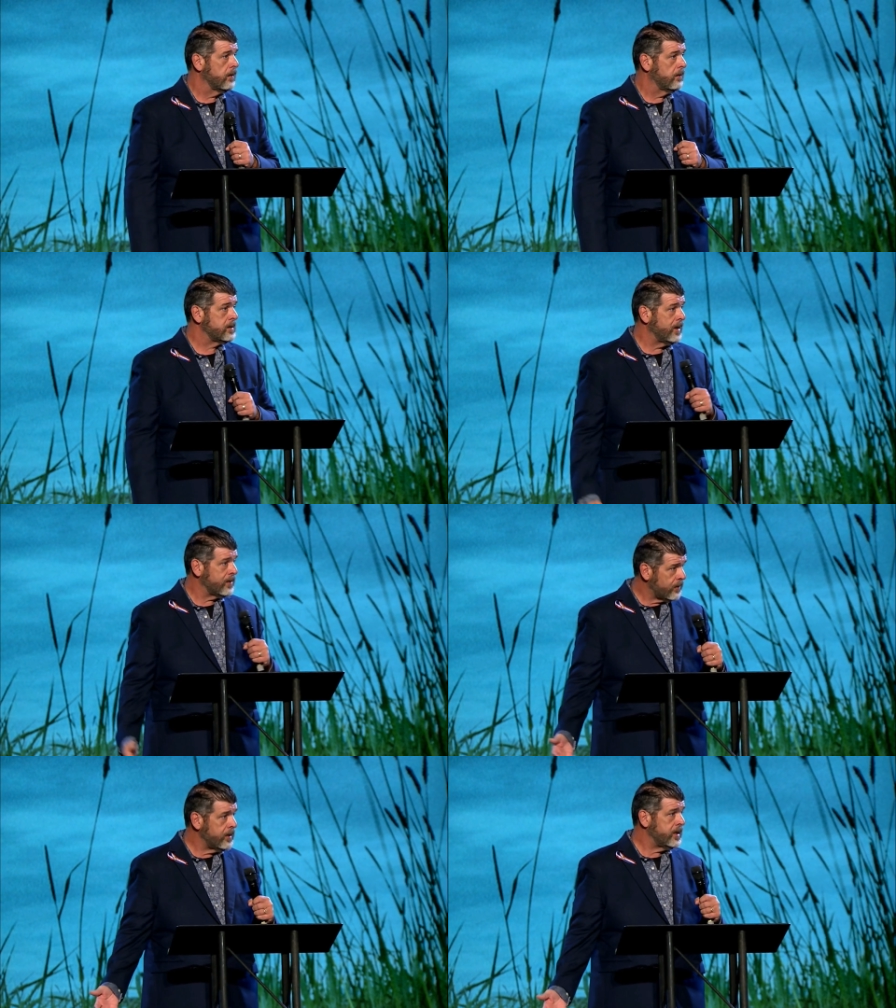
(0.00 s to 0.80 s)
We're talking about
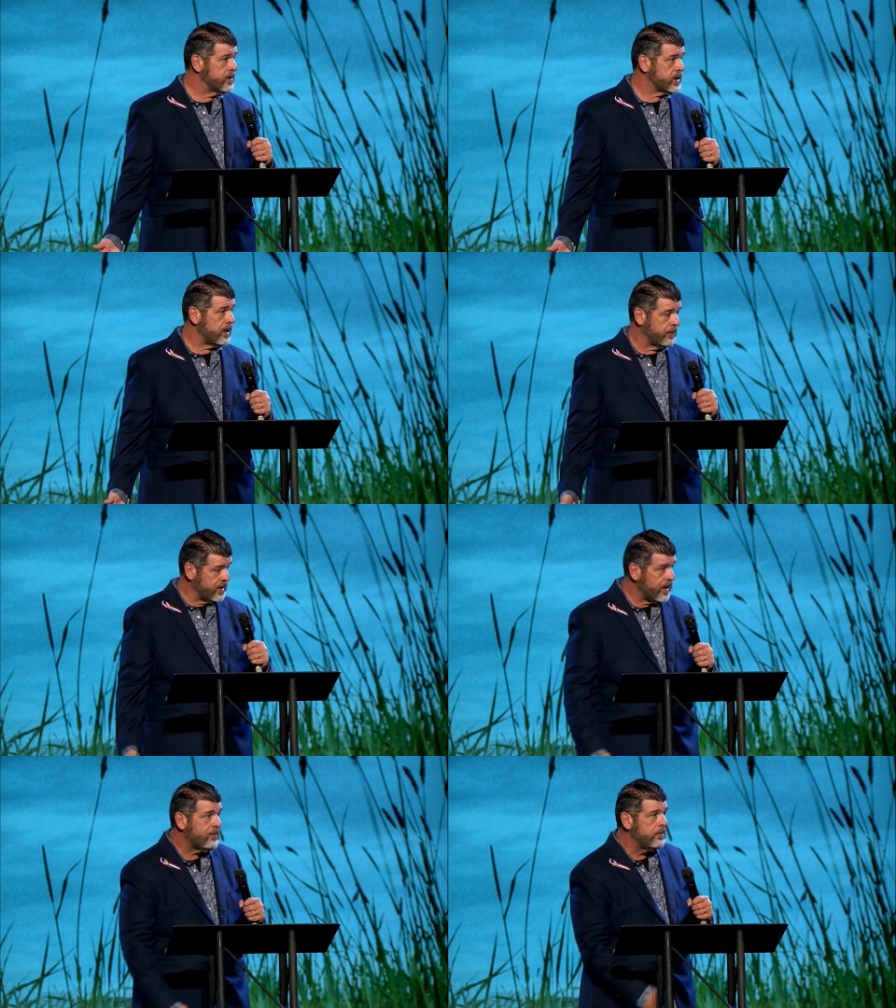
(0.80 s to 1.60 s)
thirty years later. I mean,
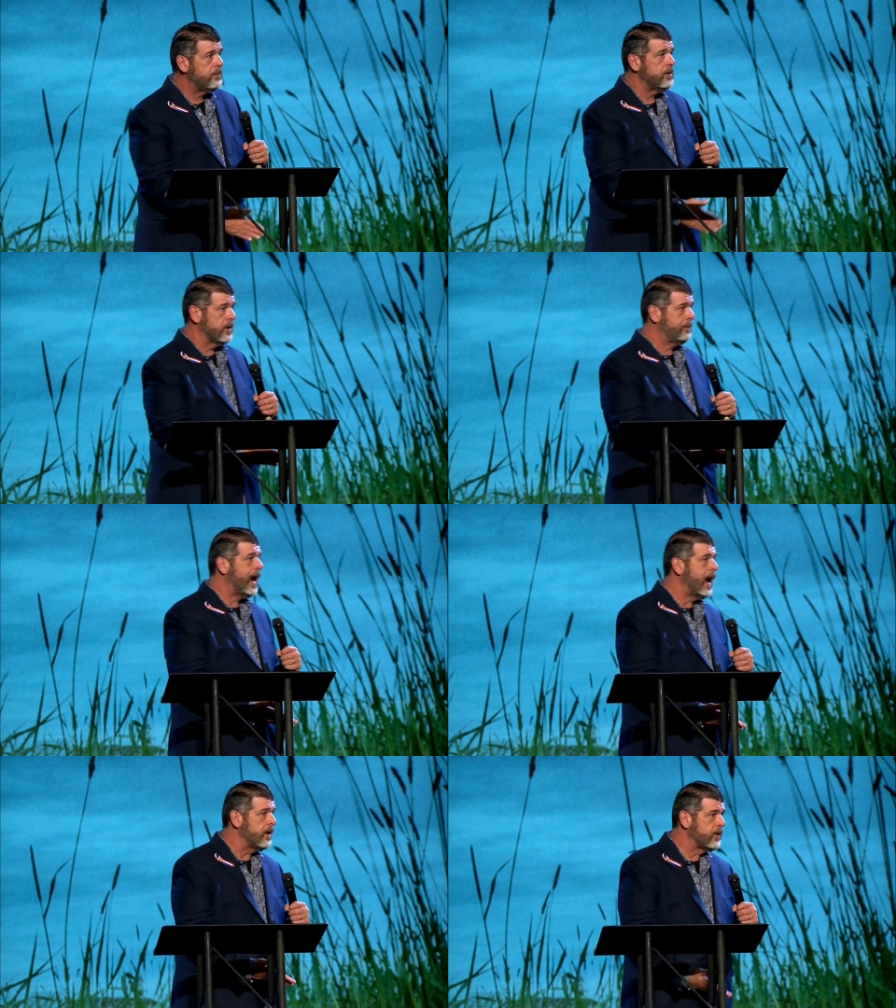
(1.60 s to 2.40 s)
they remembered the
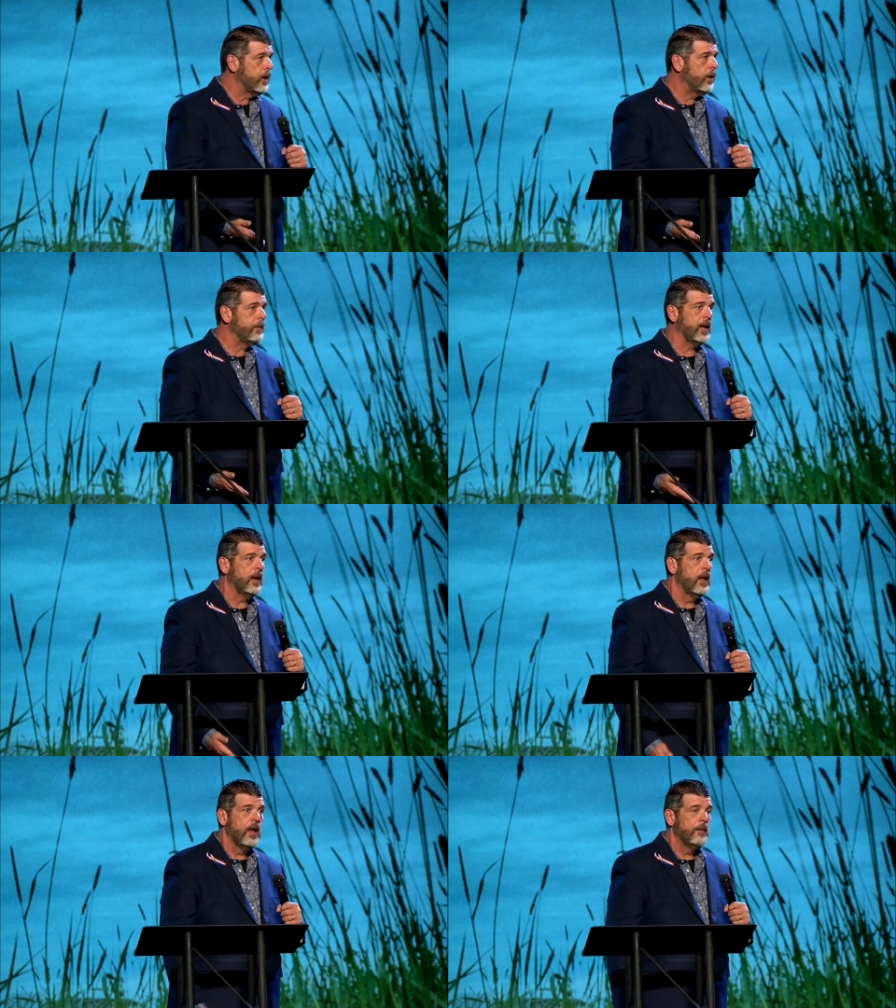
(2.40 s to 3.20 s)
path, you know? I mean,
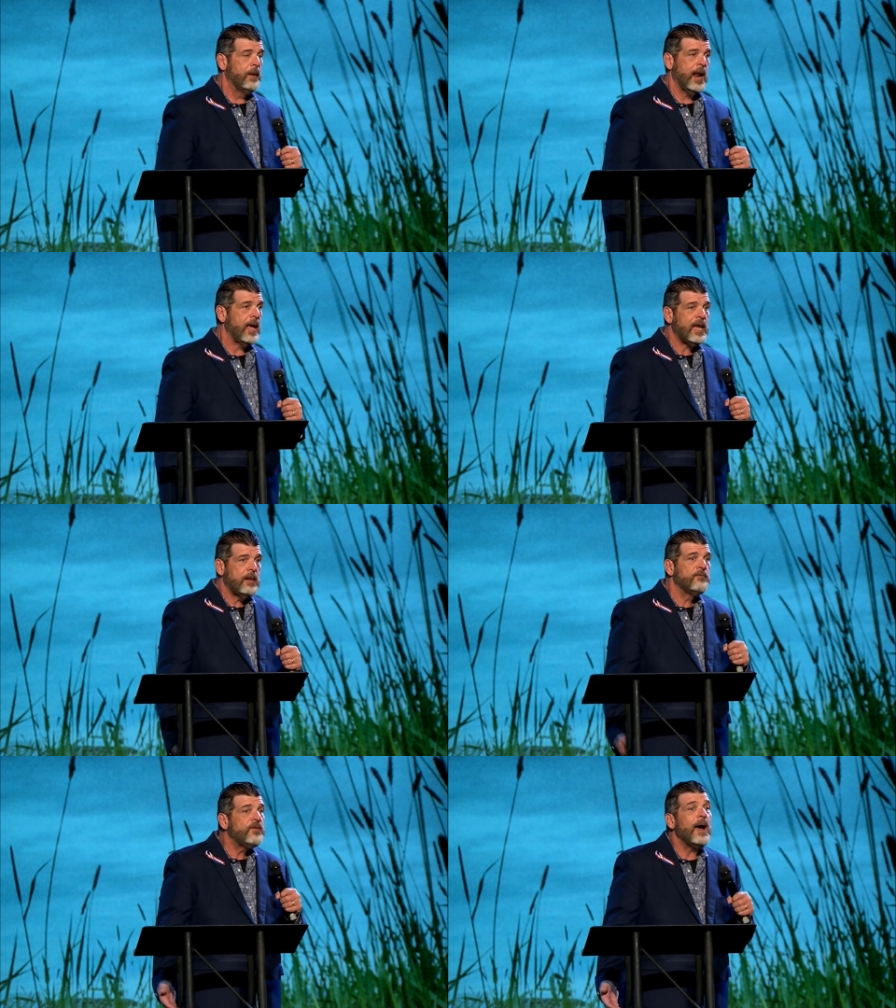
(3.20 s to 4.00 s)
man, I can't
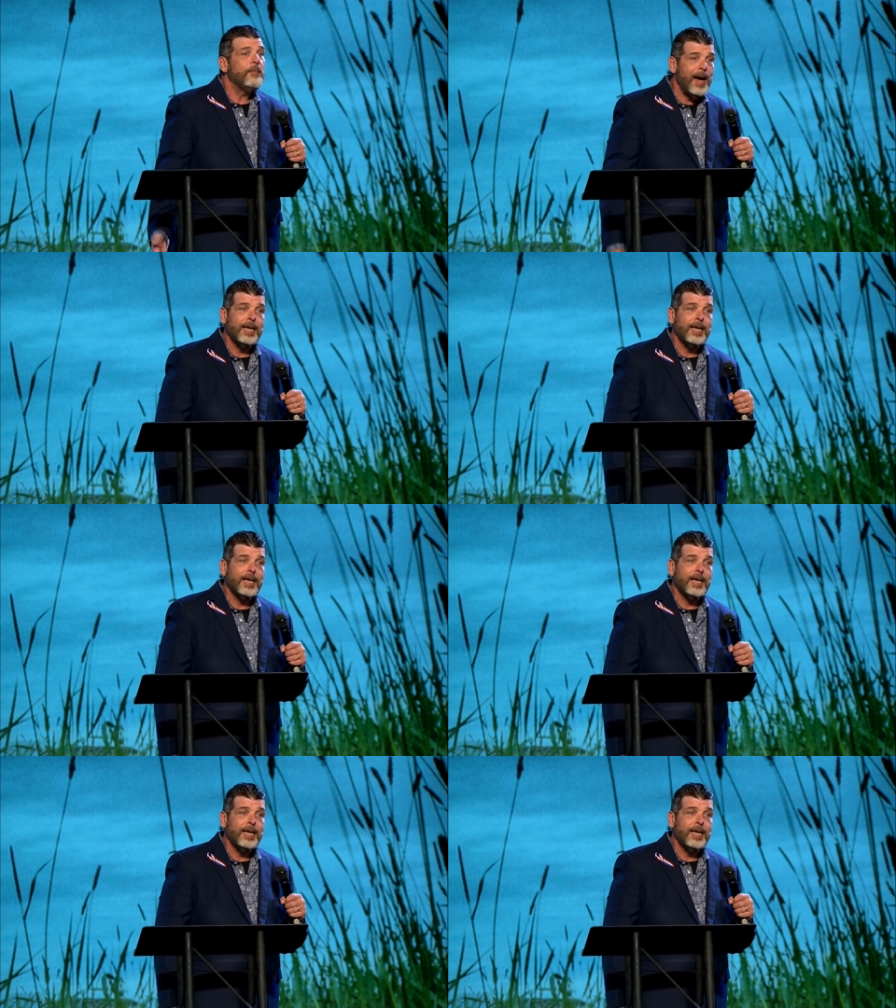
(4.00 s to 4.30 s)
even find my